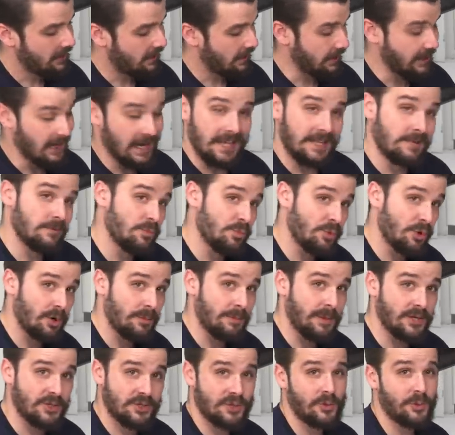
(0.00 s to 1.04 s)
Again, we're gonna
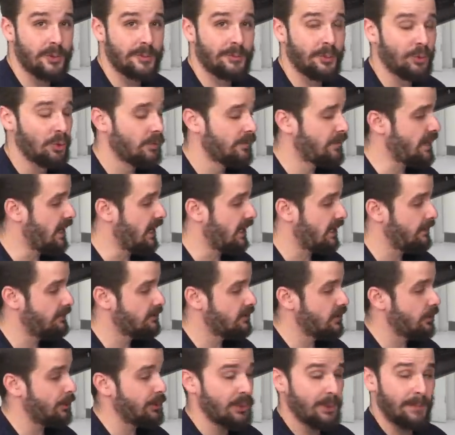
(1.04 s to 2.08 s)
make sure we pull vacuum
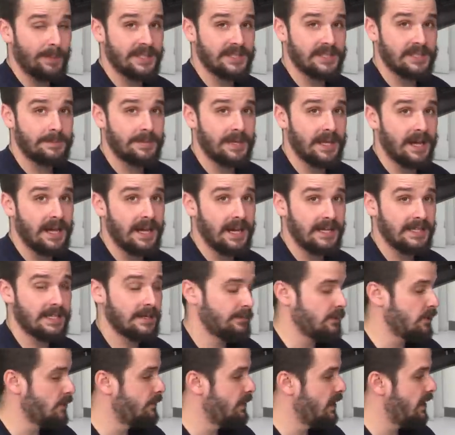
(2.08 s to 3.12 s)
so we don't mess up that I
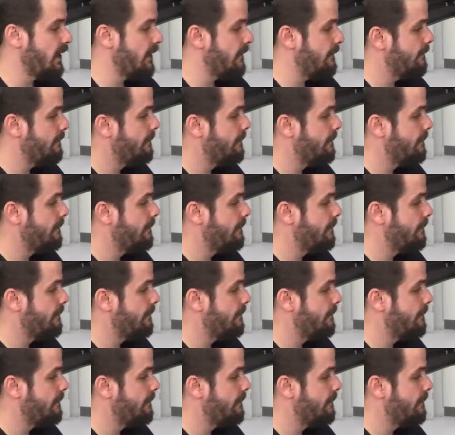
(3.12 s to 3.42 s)
W B.